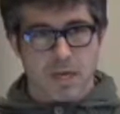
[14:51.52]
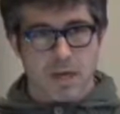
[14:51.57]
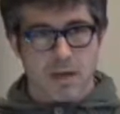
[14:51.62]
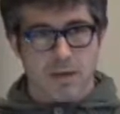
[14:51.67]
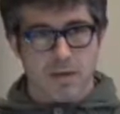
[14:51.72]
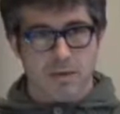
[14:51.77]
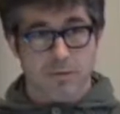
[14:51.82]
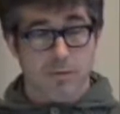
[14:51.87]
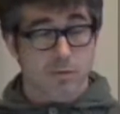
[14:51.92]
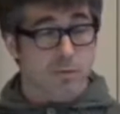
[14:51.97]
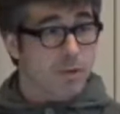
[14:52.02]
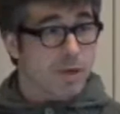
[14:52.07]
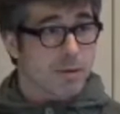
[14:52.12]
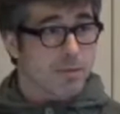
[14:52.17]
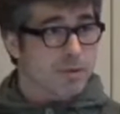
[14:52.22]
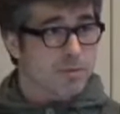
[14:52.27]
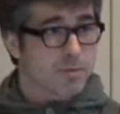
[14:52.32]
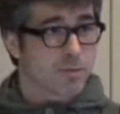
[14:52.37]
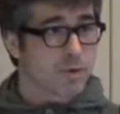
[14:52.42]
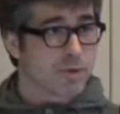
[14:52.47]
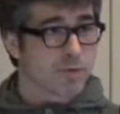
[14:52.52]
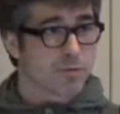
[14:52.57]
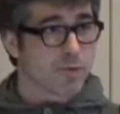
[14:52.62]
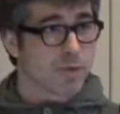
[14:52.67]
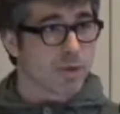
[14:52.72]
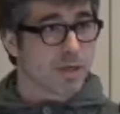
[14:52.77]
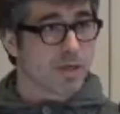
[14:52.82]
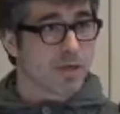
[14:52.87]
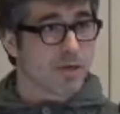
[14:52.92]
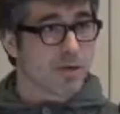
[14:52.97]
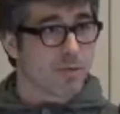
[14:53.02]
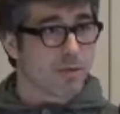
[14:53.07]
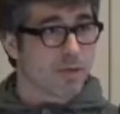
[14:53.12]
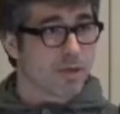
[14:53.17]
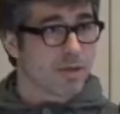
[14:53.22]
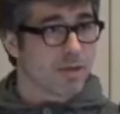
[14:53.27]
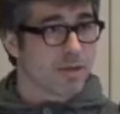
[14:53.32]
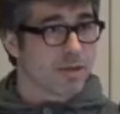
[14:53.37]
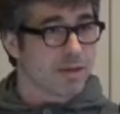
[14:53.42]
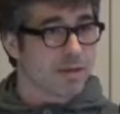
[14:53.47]
I mean, we don't really know.
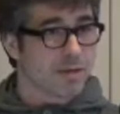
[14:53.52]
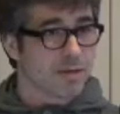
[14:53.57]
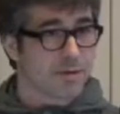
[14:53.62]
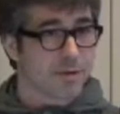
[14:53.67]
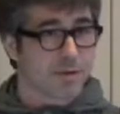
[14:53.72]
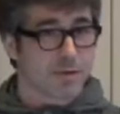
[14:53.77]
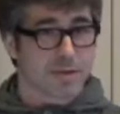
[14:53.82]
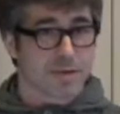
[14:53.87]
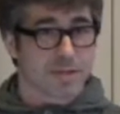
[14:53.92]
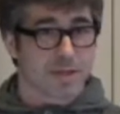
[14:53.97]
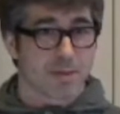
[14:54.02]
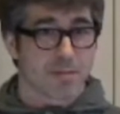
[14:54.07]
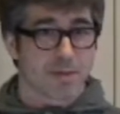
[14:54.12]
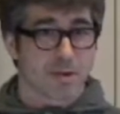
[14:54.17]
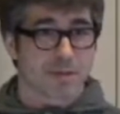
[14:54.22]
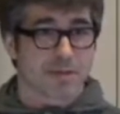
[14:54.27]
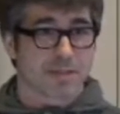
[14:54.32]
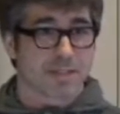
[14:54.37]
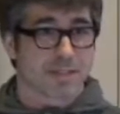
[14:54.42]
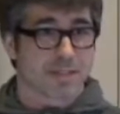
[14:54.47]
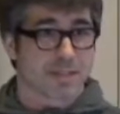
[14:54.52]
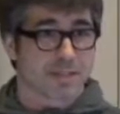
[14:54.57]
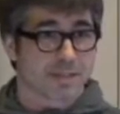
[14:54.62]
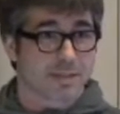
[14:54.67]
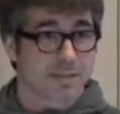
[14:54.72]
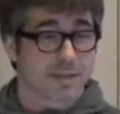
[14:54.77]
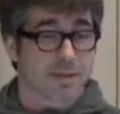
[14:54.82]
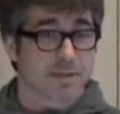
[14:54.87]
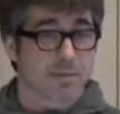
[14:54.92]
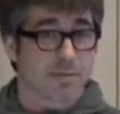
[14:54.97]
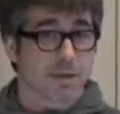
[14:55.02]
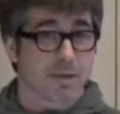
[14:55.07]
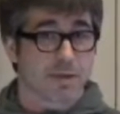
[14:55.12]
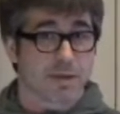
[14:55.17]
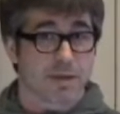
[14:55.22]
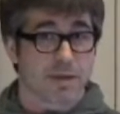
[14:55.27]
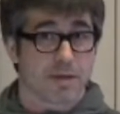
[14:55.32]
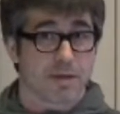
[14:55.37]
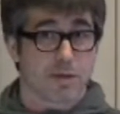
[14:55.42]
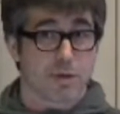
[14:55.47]
The current hypothesis is it's
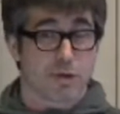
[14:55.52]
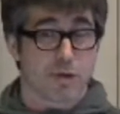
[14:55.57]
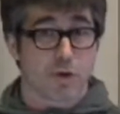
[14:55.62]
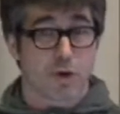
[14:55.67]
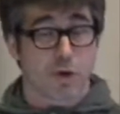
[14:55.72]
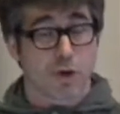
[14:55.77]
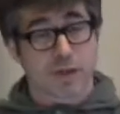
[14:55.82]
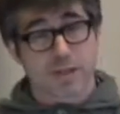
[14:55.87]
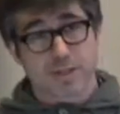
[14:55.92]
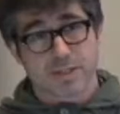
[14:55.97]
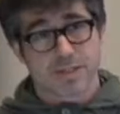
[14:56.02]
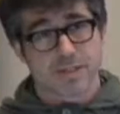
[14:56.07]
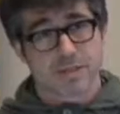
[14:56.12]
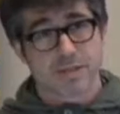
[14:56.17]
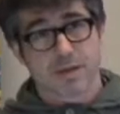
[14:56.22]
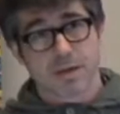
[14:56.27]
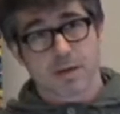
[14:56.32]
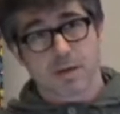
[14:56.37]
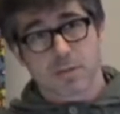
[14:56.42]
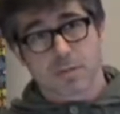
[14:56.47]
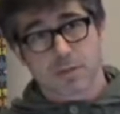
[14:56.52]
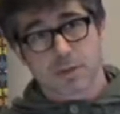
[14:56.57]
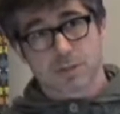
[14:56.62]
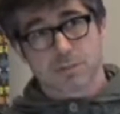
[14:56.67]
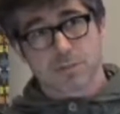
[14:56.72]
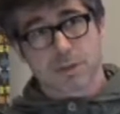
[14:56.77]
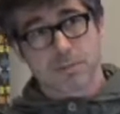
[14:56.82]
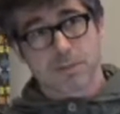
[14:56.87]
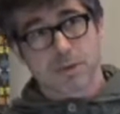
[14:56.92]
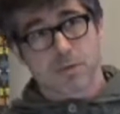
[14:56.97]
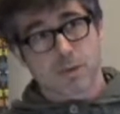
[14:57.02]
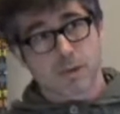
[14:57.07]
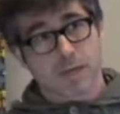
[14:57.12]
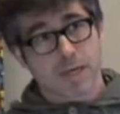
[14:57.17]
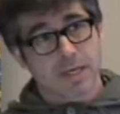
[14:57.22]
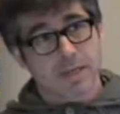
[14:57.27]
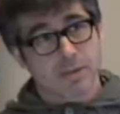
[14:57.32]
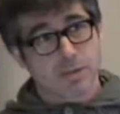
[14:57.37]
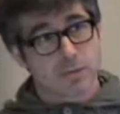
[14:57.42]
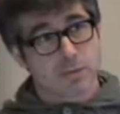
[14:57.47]
about the noise, which maybe
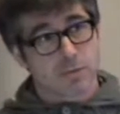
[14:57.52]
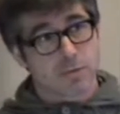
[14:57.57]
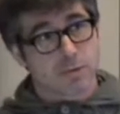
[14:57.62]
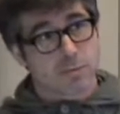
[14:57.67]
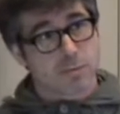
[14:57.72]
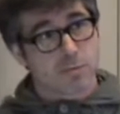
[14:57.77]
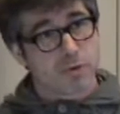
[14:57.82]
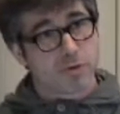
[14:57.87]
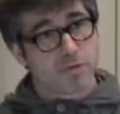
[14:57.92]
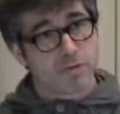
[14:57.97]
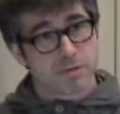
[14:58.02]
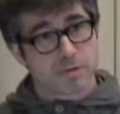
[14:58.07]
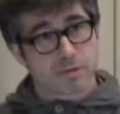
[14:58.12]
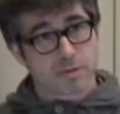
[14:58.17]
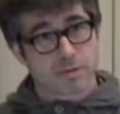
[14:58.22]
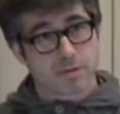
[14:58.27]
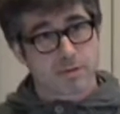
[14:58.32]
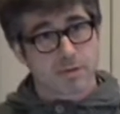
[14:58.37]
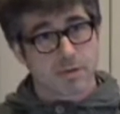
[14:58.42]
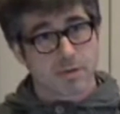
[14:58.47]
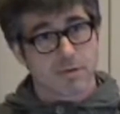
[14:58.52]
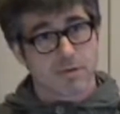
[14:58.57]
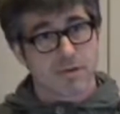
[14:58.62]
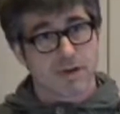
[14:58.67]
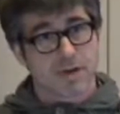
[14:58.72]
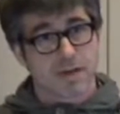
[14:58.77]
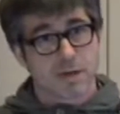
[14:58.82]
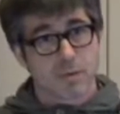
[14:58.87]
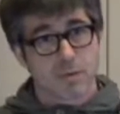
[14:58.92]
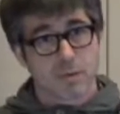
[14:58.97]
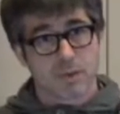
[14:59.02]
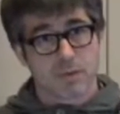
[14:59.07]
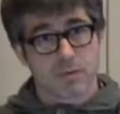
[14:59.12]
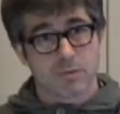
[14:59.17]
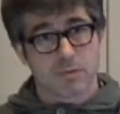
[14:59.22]
relate to the previous finding